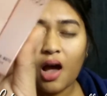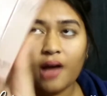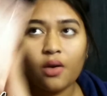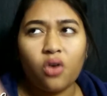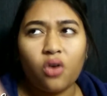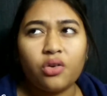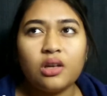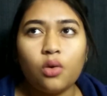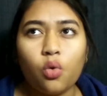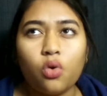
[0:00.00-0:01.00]
I
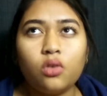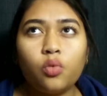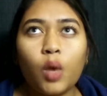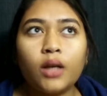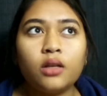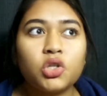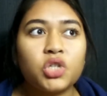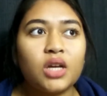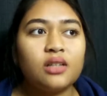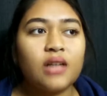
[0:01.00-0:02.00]
already owned one in the
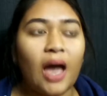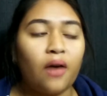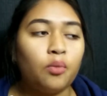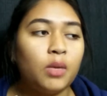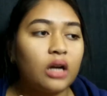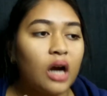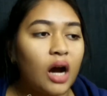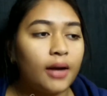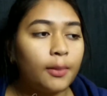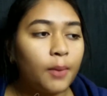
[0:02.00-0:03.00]
shade caramel
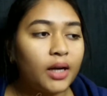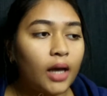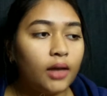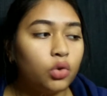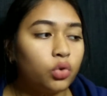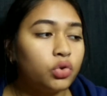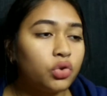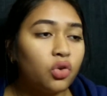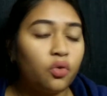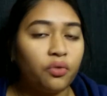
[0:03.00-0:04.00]
cut, but I
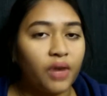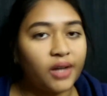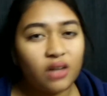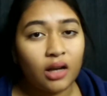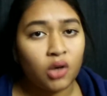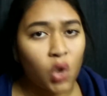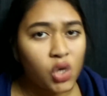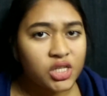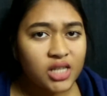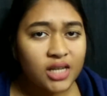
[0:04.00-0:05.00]
don't know where did I
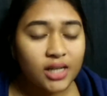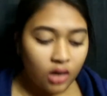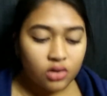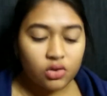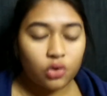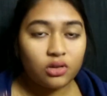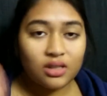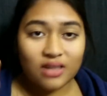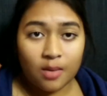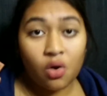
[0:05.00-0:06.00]
lost it. So
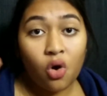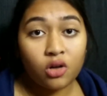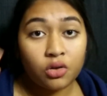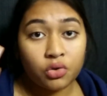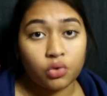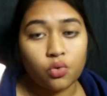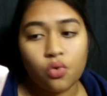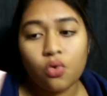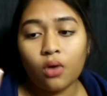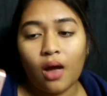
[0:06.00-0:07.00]
this time I got
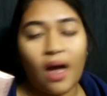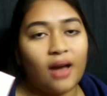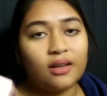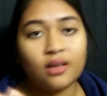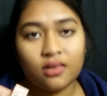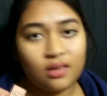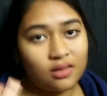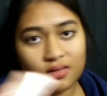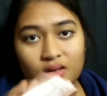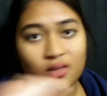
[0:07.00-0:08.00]
two, and
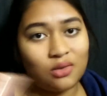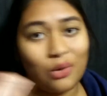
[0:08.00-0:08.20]
this does